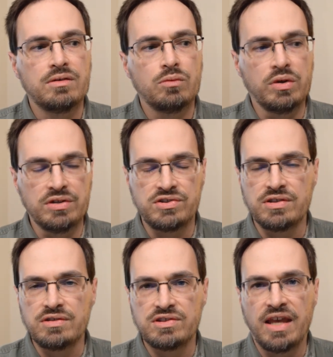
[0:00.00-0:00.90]

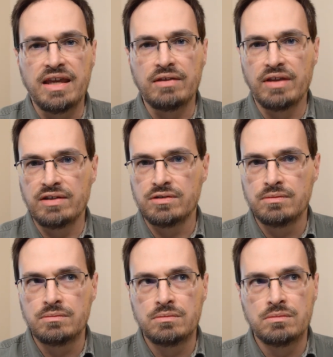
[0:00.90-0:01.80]
witnesses saying that
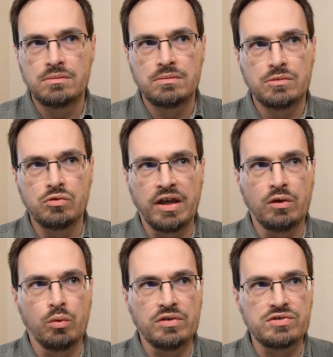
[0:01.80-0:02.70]

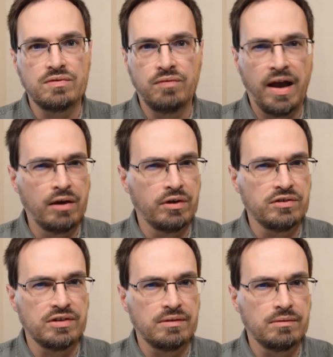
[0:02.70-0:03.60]
Grant was
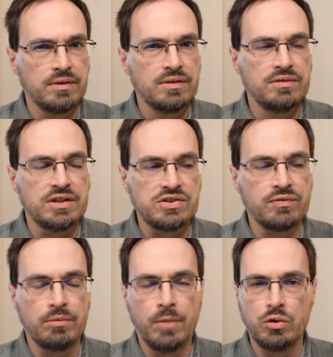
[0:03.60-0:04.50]
violent and his
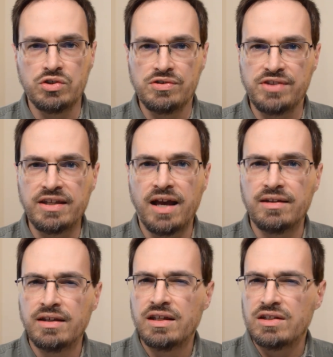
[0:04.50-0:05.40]
different motions. They
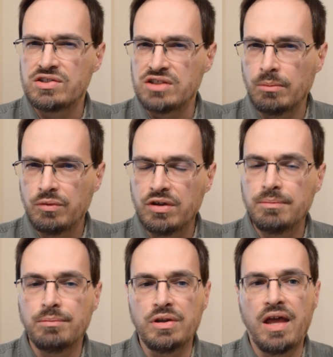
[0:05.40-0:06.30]
got some of
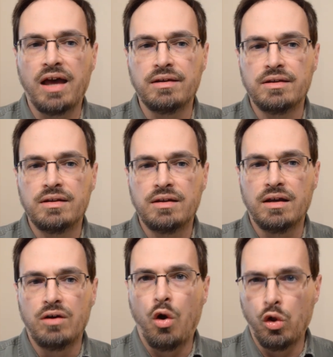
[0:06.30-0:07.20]
it, but not
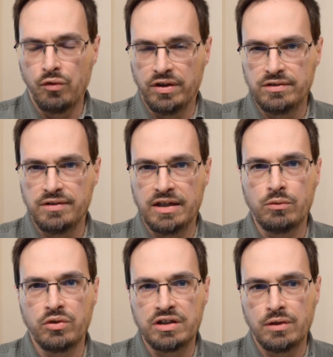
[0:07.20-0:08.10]
all of it. They
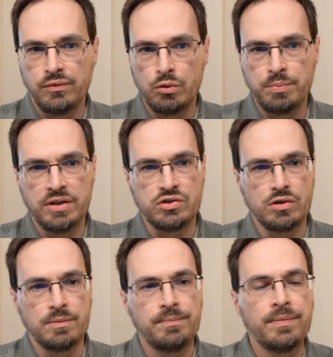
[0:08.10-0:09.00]
didn't really get a full picture.